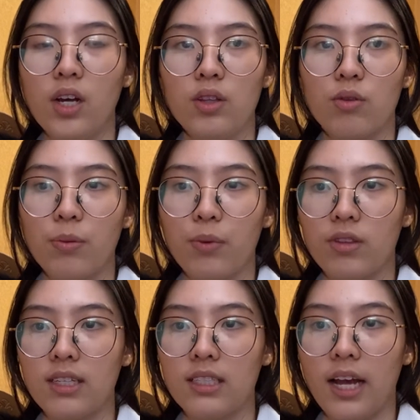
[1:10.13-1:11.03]
total
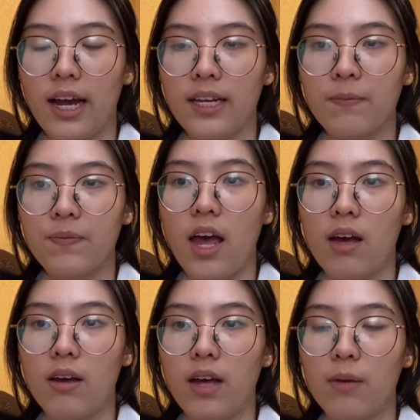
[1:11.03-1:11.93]
protein is high,
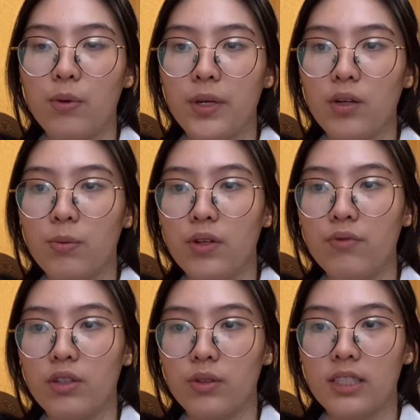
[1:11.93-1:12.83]
albumin globulin
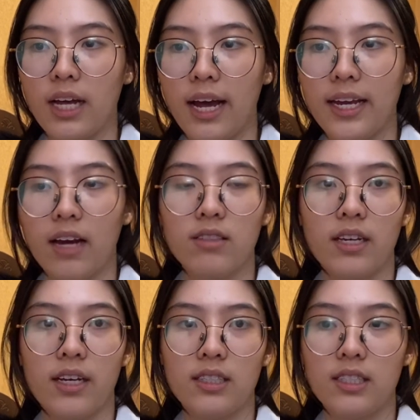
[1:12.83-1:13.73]
ratio is high, AST
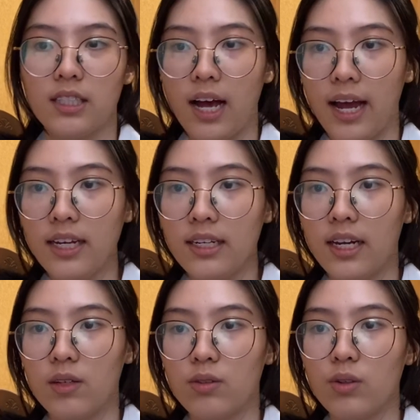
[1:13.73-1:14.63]
is high,
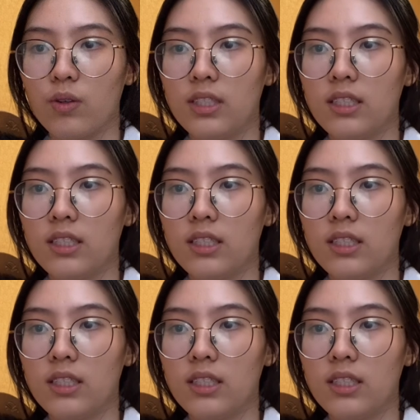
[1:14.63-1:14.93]
and also